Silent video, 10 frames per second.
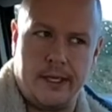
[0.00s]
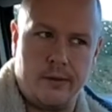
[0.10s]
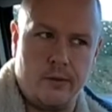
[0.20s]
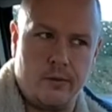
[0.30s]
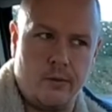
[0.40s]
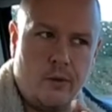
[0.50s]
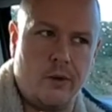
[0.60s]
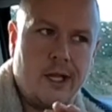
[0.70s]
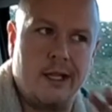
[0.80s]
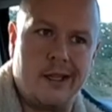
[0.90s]
like,
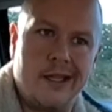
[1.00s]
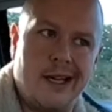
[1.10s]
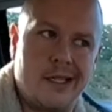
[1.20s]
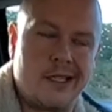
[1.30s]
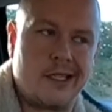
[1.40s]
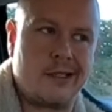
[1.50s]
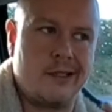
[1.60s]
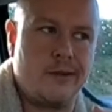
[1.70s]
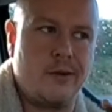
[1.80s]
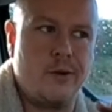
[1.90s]
other than that,
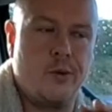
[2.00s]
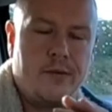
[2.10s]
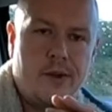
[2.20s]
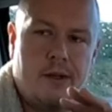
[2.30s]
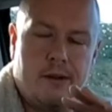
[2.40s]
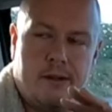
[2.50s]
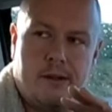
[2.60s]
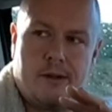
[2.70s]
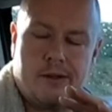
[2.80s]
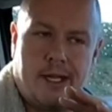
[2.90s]
you know, if you
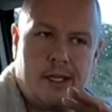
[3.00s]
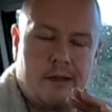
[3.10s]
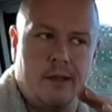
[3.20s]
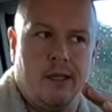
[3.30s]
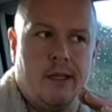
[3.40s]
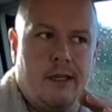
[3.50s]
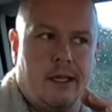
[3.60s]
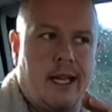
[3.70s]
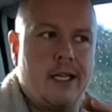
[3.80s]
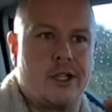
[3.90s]
like
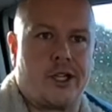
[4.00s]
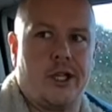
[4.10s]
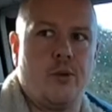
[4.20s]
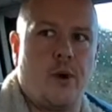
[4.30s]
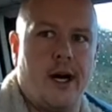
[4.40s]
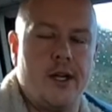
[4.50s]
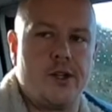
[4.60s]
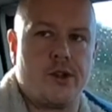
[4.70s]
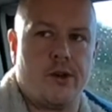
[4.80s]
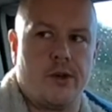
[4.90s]
kind of skill
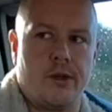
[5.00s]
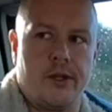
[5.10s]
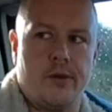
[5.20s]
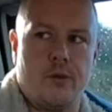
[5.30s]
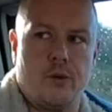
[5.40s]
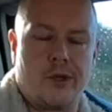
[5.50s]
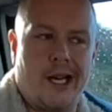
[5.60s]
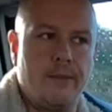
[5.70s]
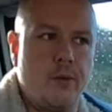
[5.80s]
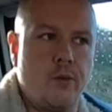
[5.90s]
wise, or you know,
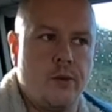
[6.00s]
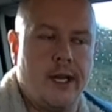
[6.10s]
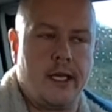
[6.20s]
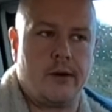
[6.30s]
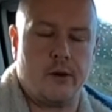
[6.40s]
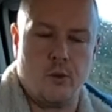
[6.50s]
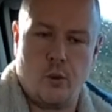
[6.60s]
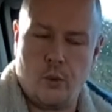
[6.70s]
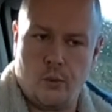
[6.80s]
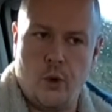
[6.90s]
clamping, like, you
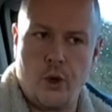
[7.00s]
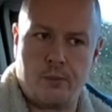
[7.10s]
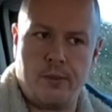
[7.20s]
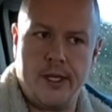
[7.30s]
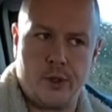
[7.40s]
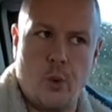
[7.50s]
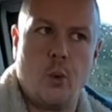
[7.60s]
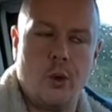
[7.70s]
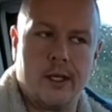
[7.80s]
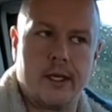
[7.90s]
know, workpiece
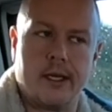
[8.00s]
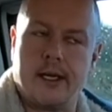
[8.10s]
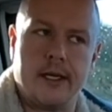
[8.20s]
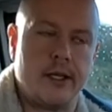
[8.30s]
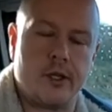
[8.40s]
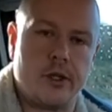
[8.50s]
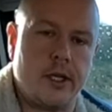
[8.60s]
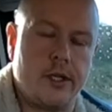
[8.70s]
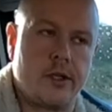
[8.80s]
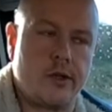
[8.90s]
holding,
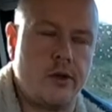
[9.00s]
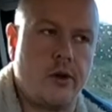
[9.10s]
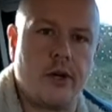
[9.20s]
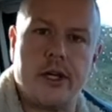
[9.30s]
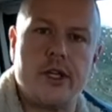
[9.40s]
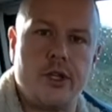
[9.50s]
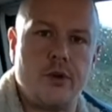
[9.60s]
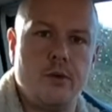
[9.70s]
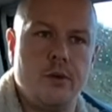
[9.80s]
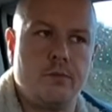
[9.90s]
it's not an
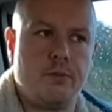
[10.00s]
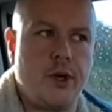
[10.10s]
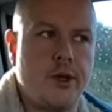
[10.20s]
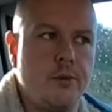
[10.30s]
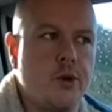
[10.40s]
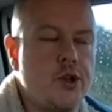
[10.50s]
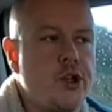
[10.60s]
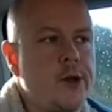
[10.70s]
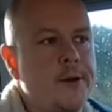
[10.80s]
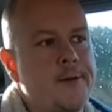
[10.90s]
issue pretty
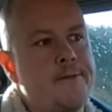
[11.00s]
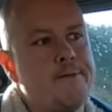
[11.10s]
much.